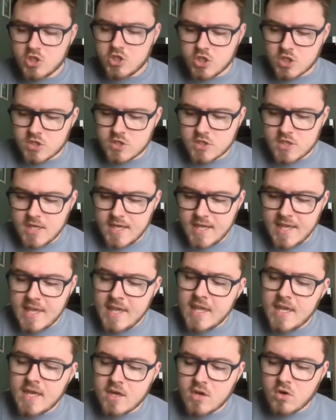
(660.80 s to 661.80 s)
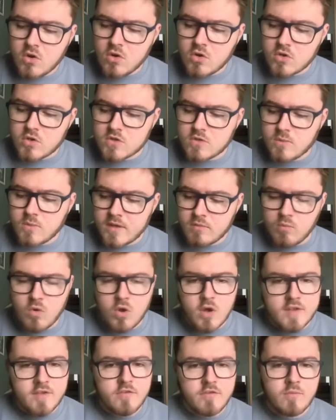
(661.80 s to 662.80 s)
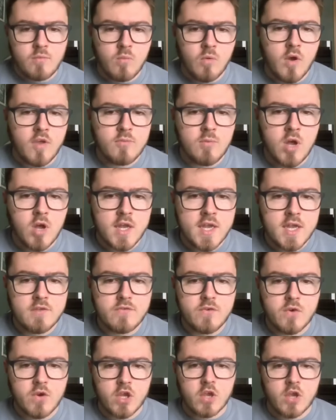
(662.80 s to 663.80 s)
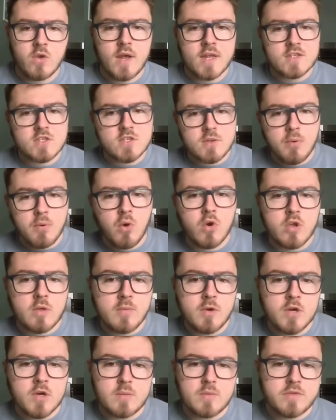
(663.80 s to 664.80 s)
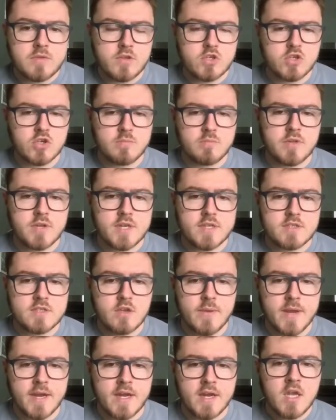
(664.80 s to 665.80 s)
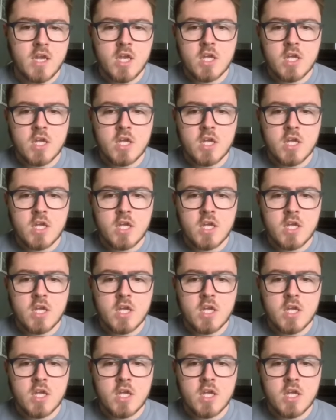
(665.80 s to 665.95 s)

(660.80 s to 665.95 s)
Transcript: just eat in accordance with what is what is working for you and support your body with the job that it's doing